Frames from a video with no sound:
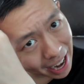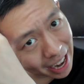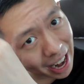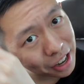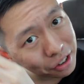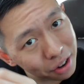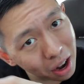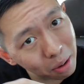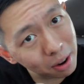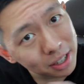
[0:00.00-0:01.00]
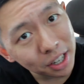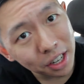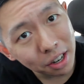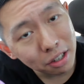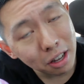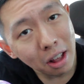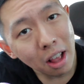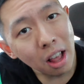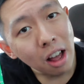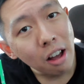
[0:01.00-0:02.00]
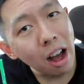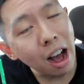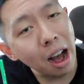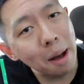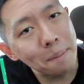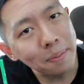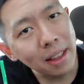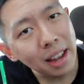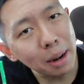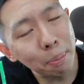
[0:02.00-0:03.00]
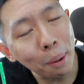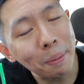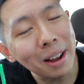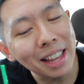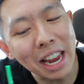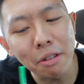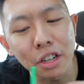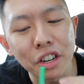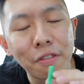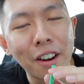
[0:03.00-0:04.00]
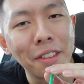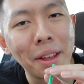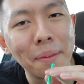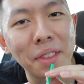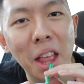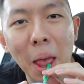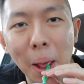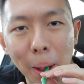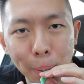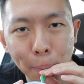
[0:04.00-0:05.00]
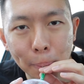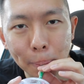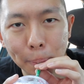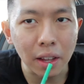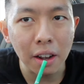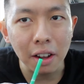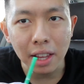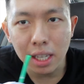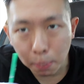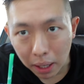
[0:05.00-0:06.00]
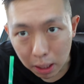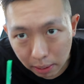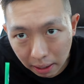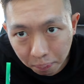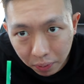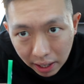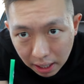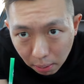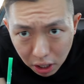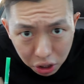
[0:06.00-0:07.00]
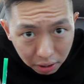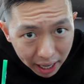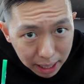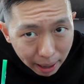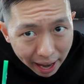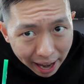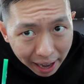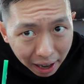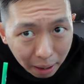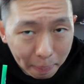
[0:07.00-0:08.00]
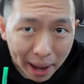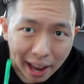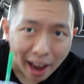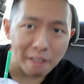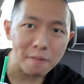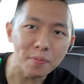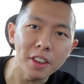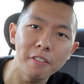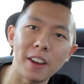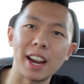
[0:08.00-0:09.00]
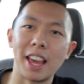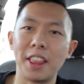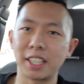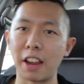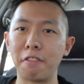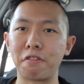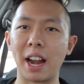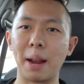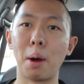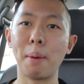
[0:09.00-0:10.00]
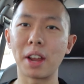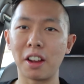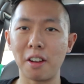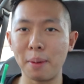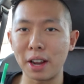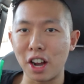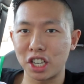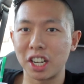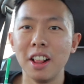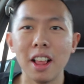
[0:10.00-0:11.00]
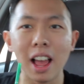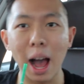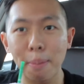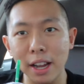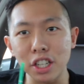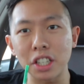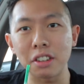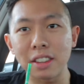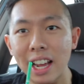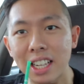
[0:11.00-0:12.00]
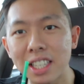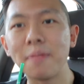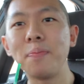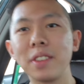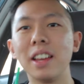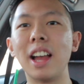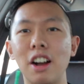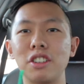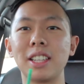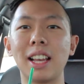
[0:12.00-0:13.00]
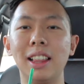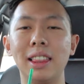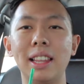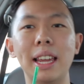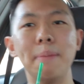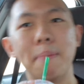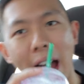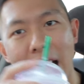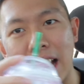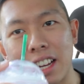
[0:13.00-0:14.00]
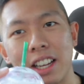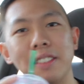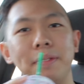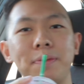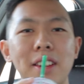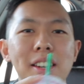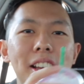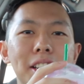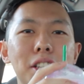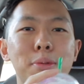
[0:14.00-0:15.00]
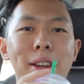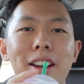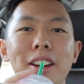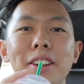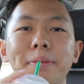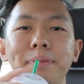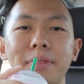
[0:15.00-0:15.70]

and I do not want to use inappropriate language in front of them. Oh, this bugs me because I want to show you guys my hair, but I can't fit it in the same frame. Oh my gosh, how about I just do this? I would just like lean back. Is this weird?